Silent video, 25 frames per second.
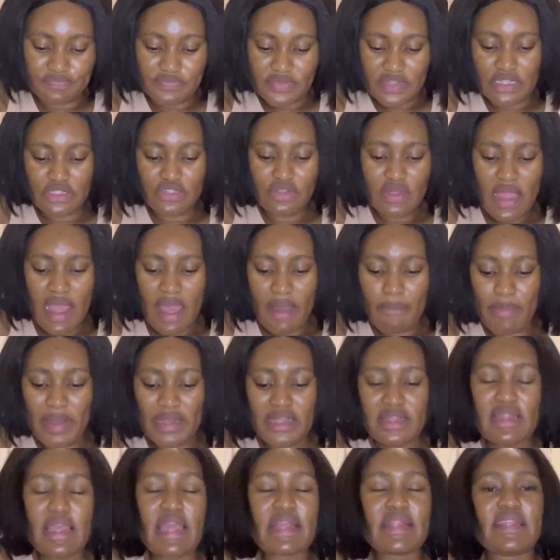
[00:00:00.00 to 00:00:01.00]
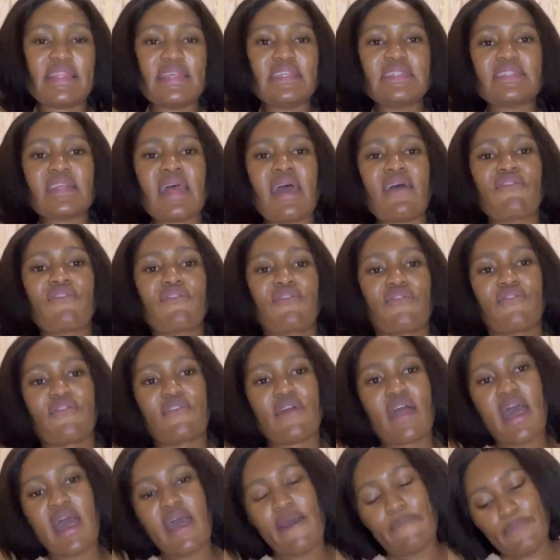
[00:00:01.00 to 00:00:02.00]
So yeah, but at least
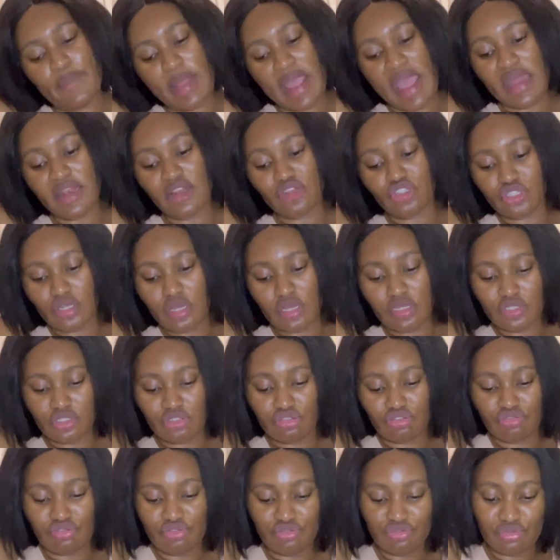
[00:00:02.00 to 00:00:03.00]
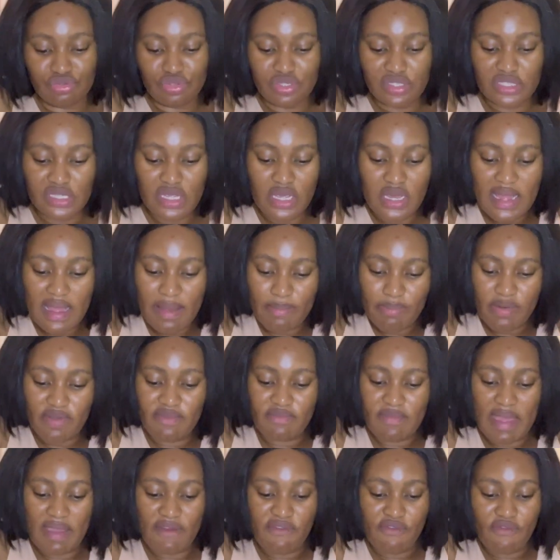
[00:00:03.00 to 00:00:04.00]
I've had a chance to see a couple of
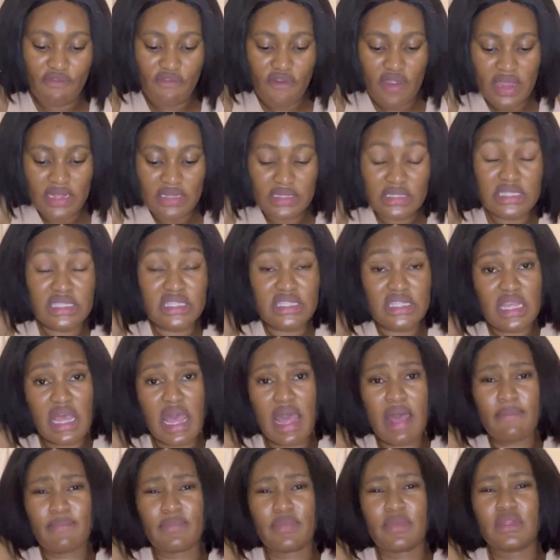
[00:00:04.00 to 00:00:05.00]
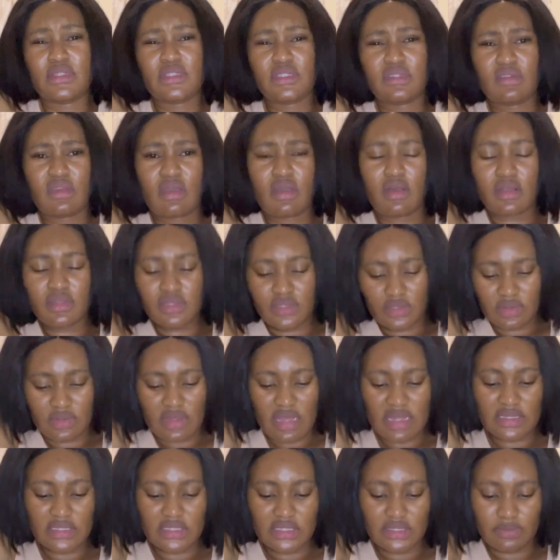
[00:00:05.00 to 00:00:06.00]
my friends this year, so
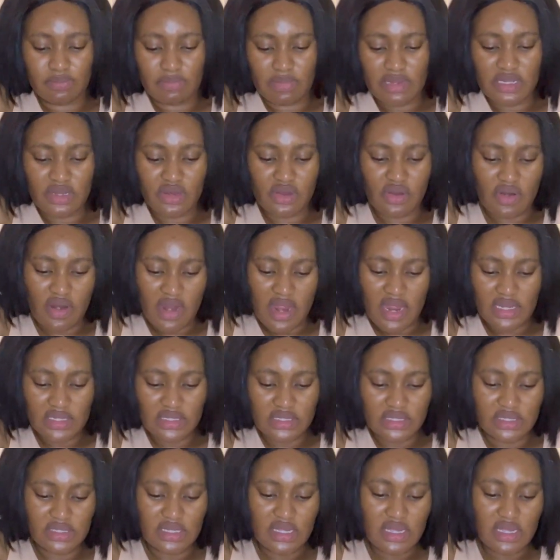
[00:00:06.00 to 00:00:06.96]
that's been great.